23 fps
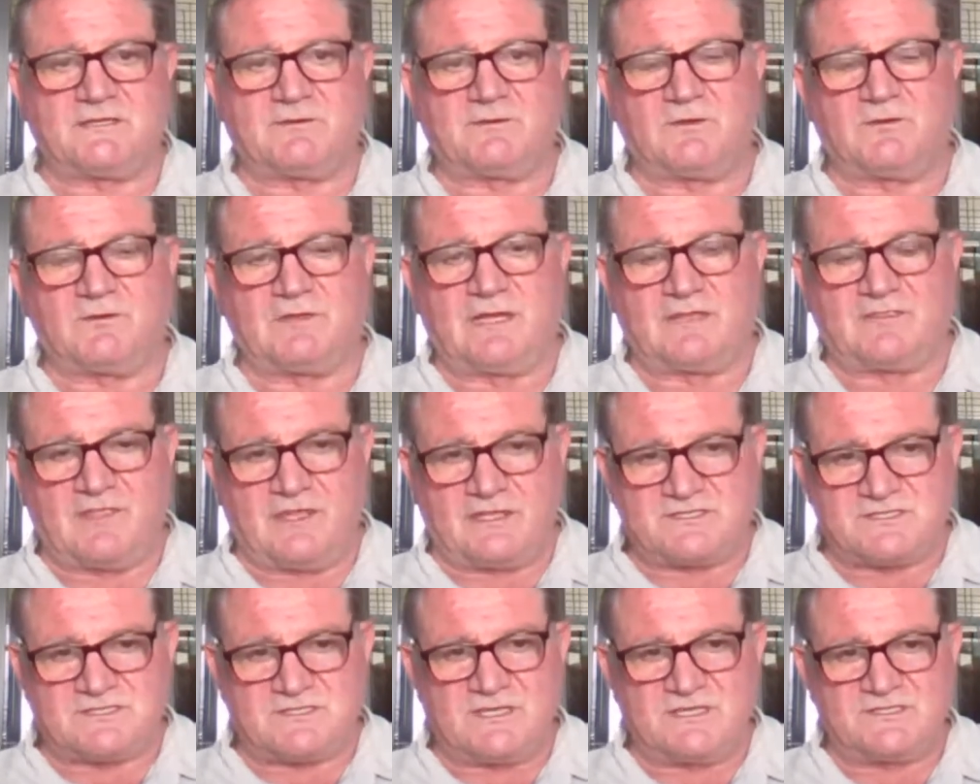At
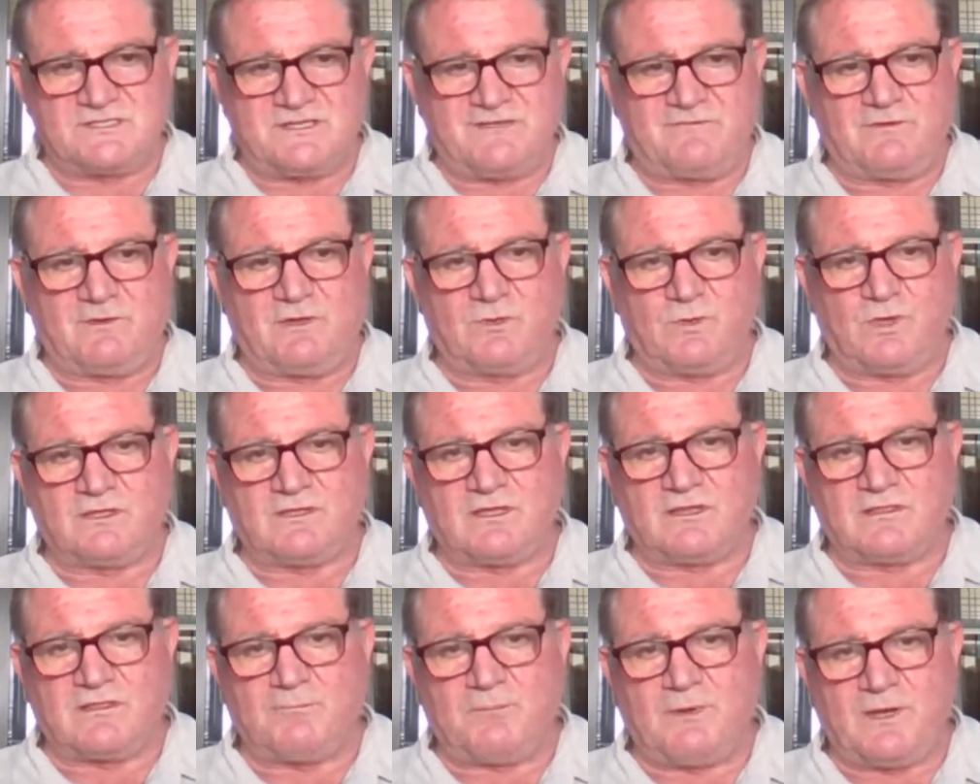that stage, everyone
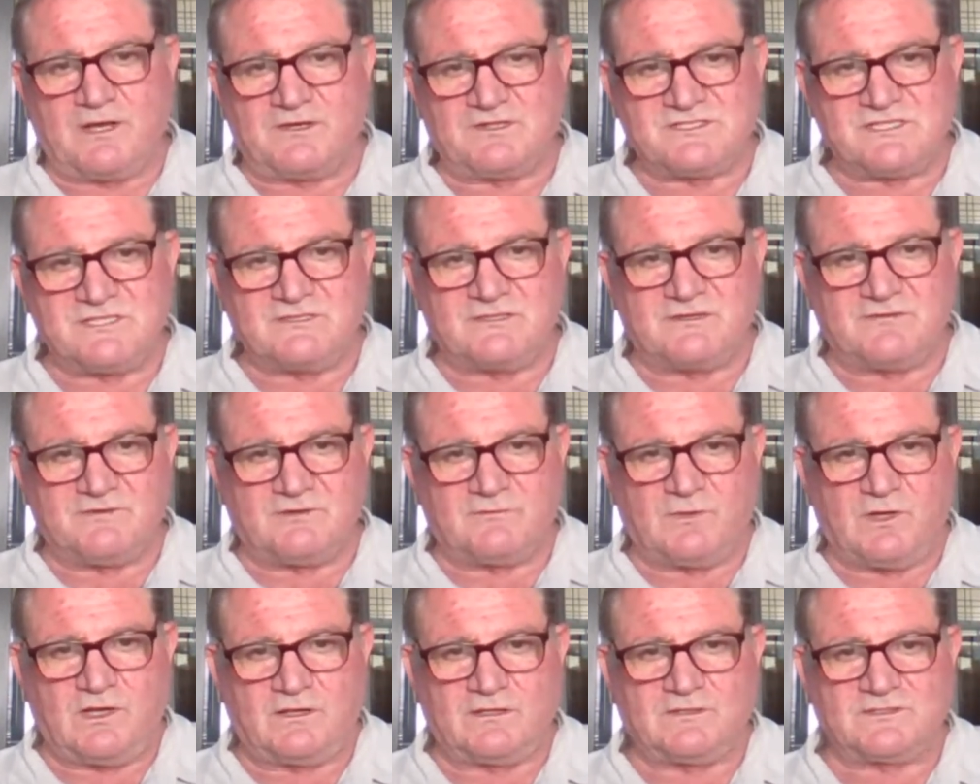wanted the Paris
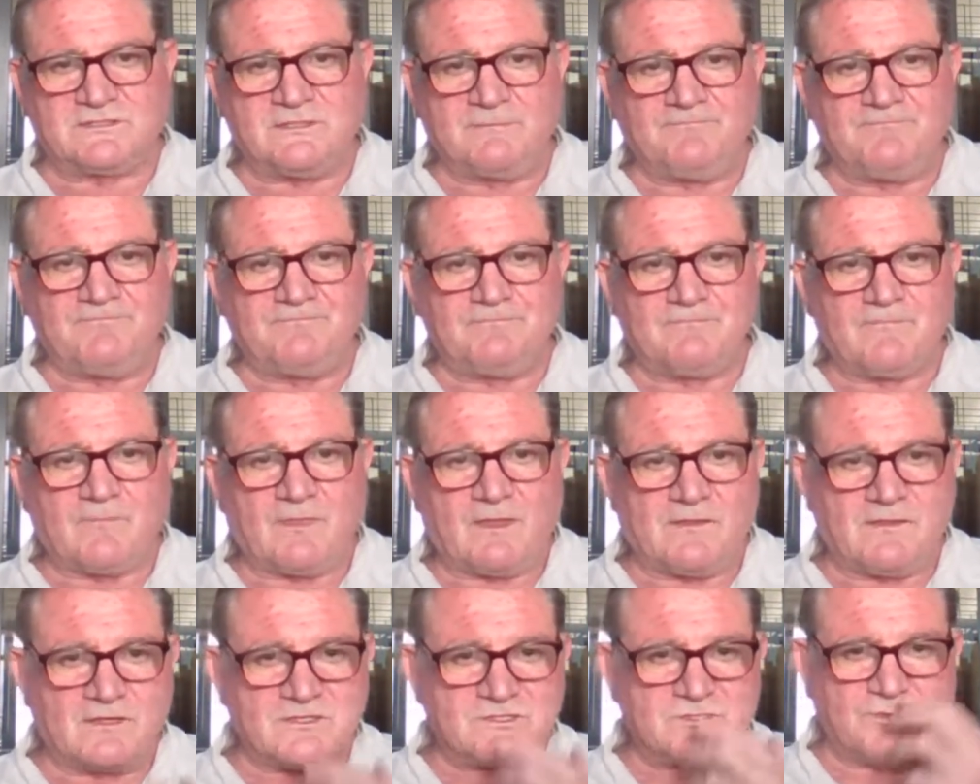German wines,
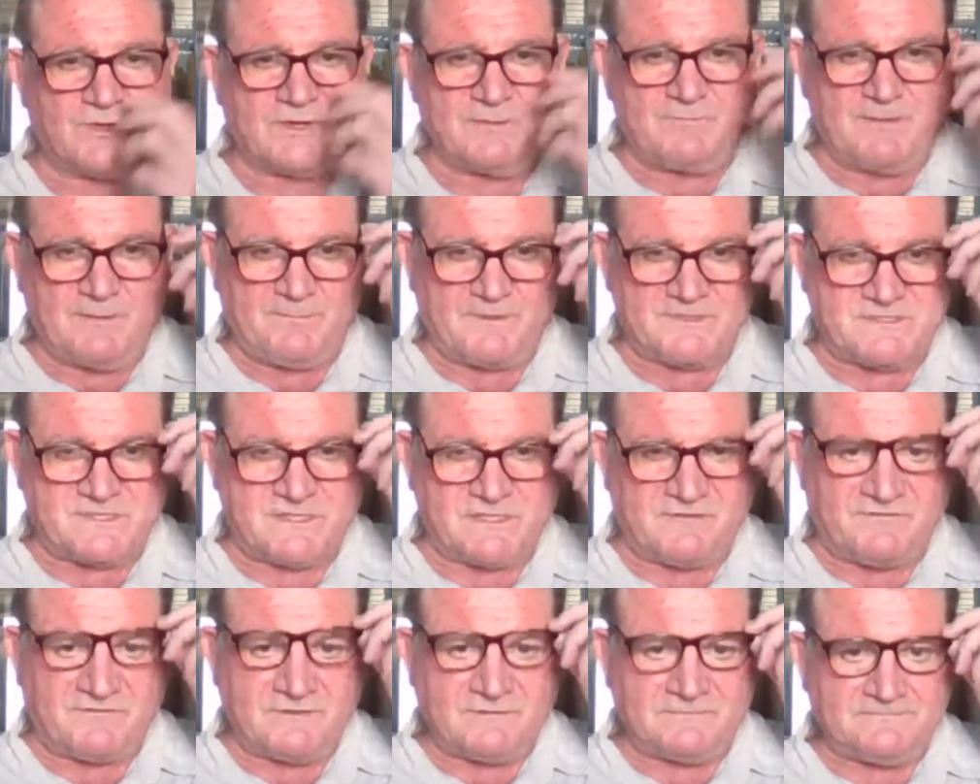those green pepper
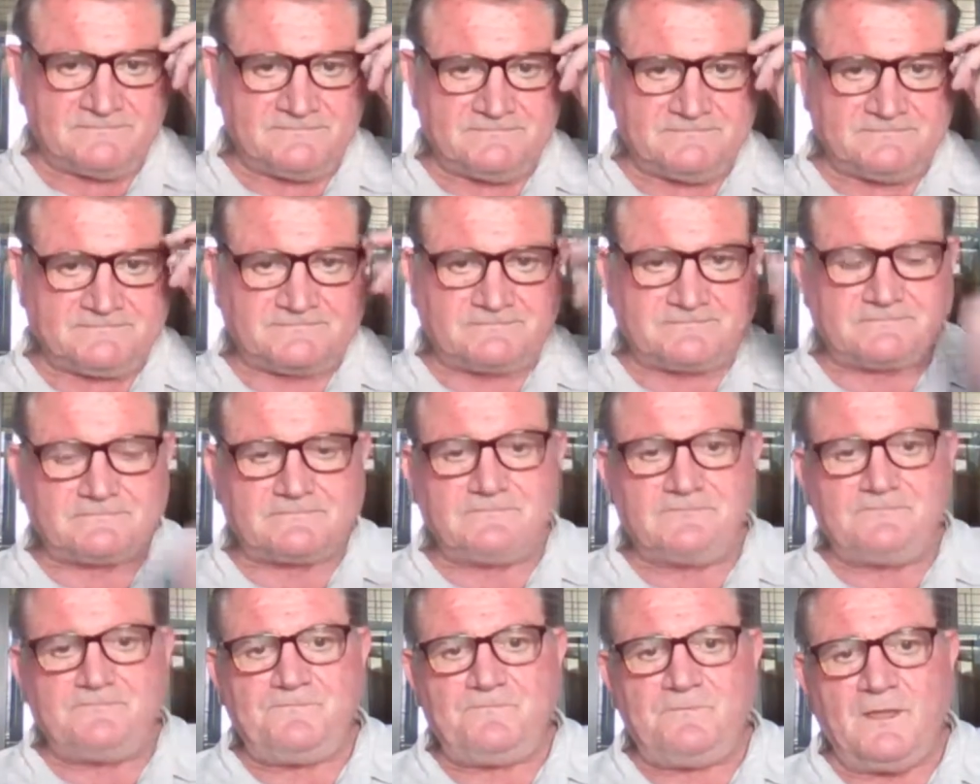stuff,
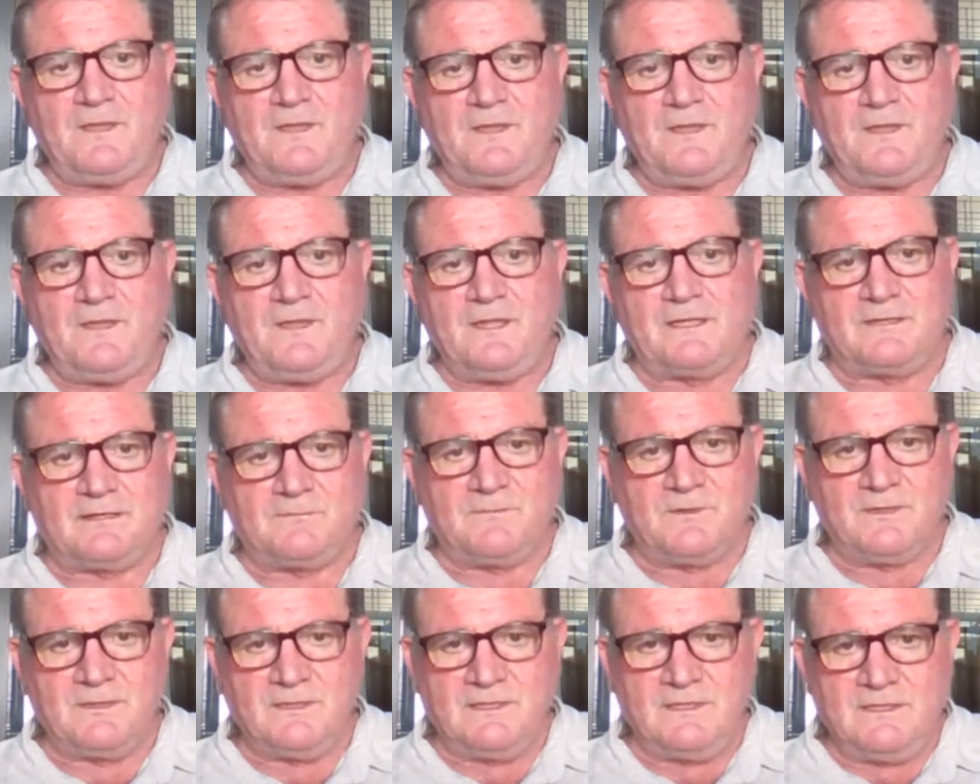and
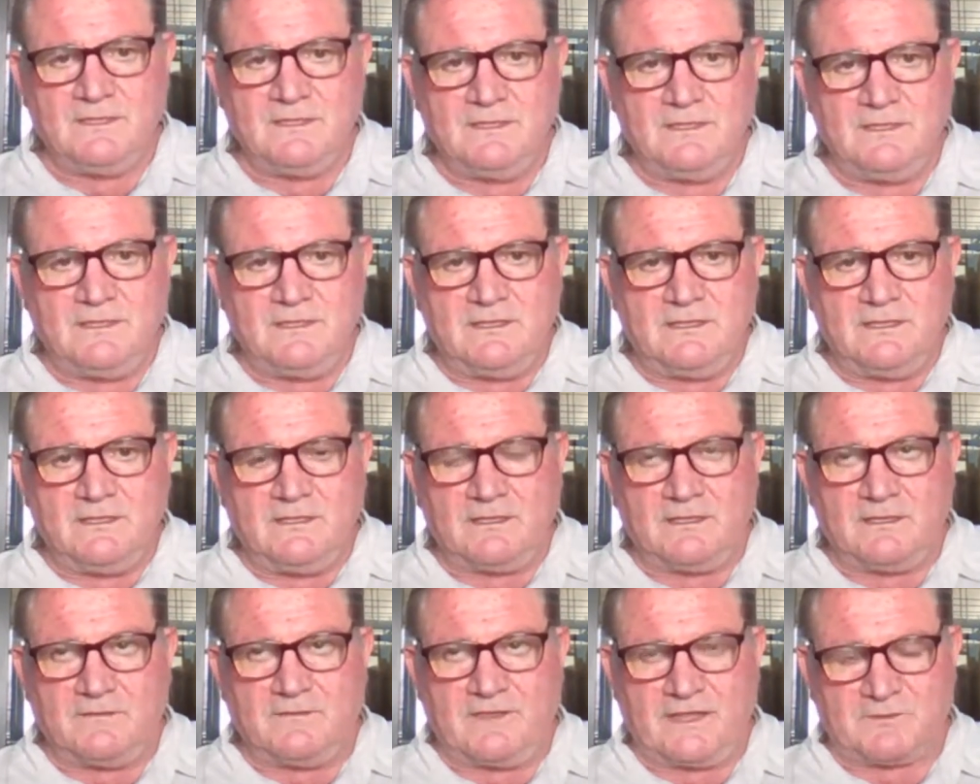
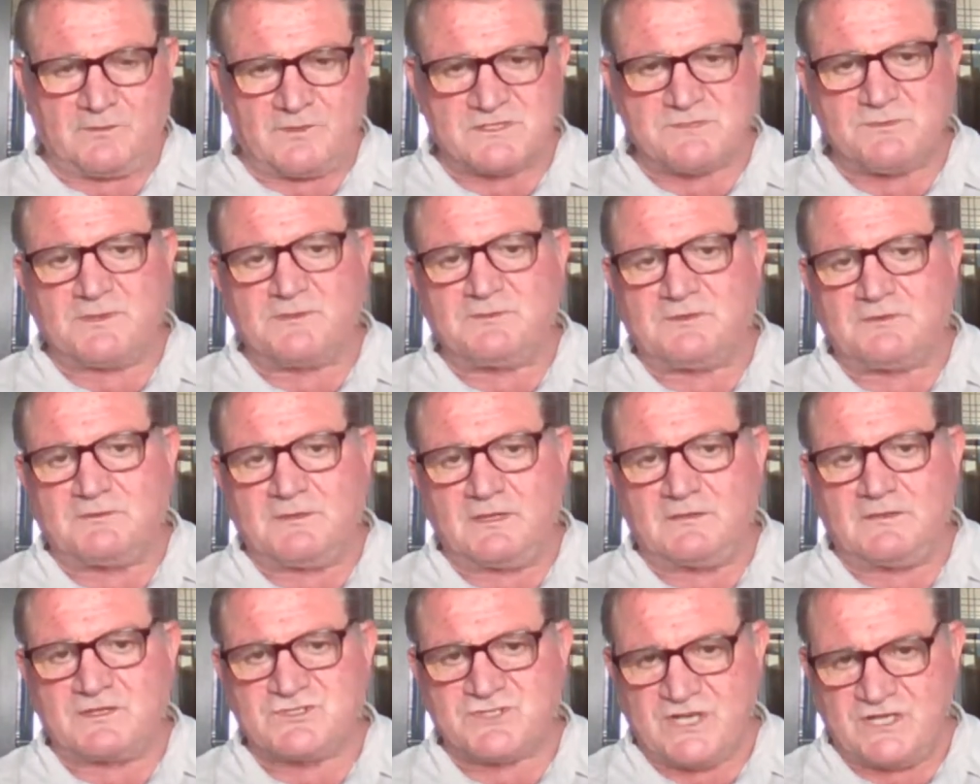that was when
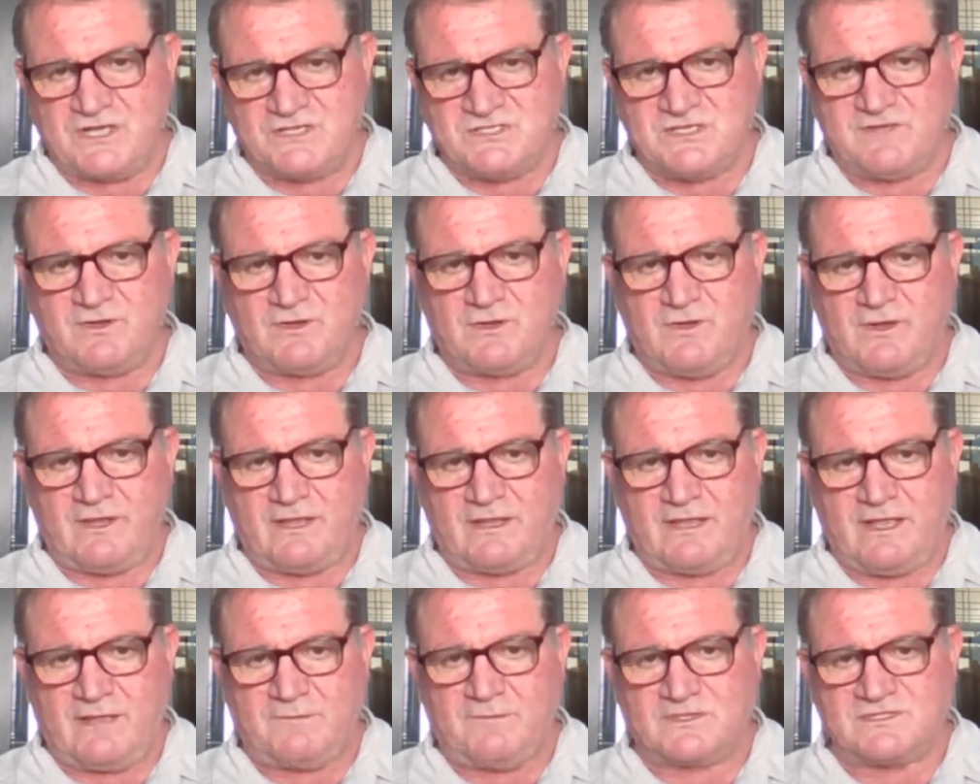the
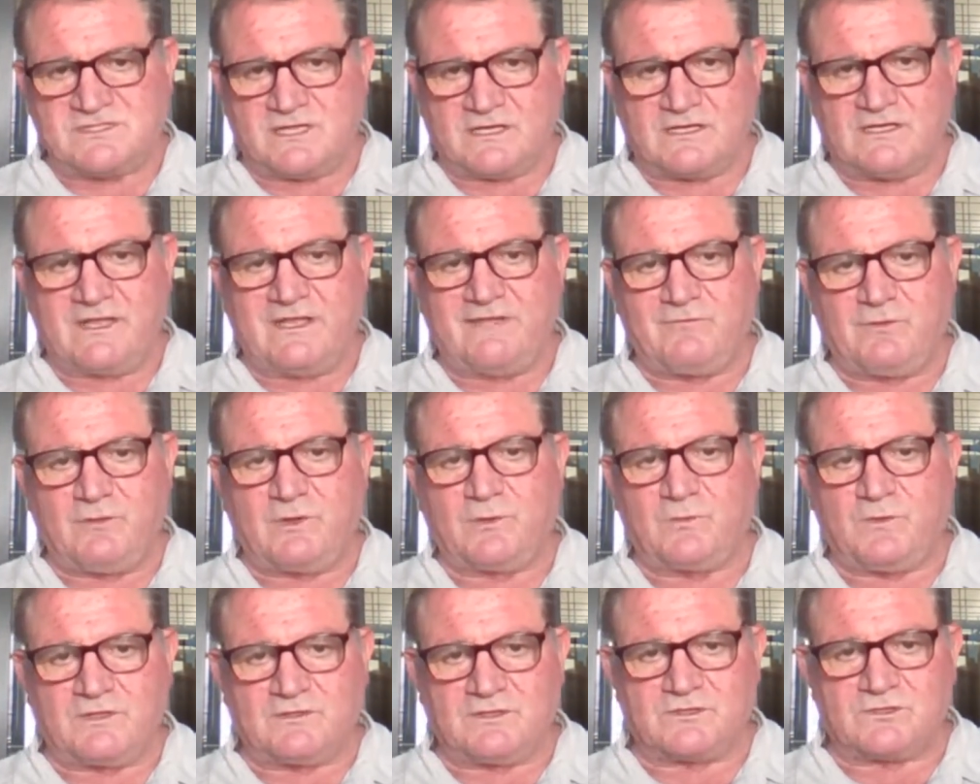changeover came, and suddenly
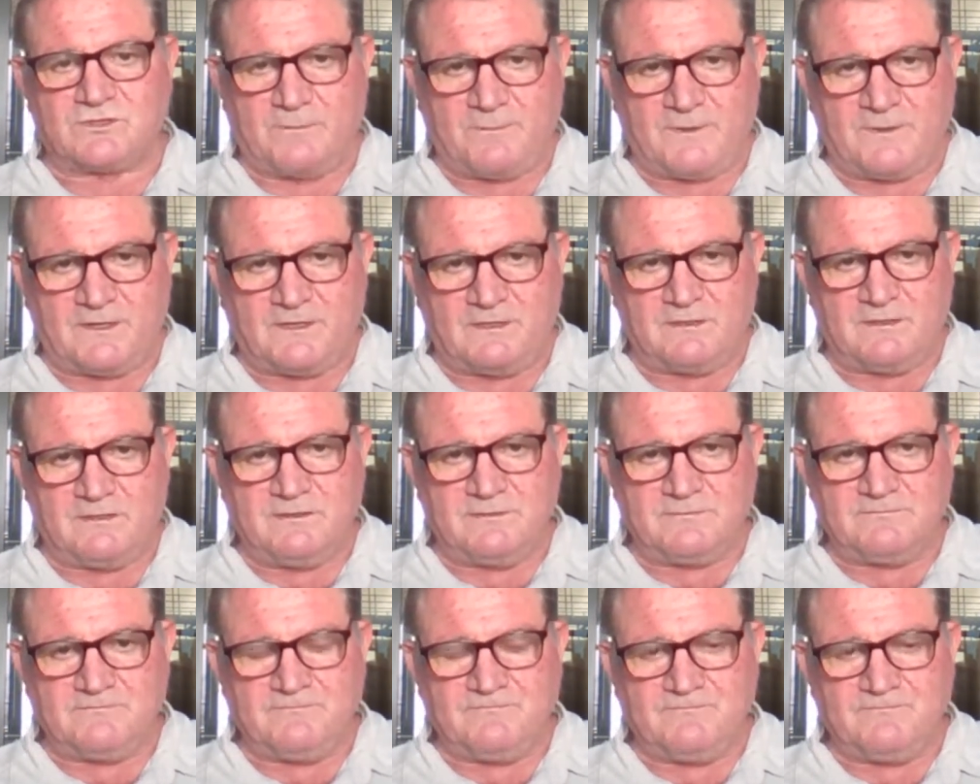everyone wanted tropical.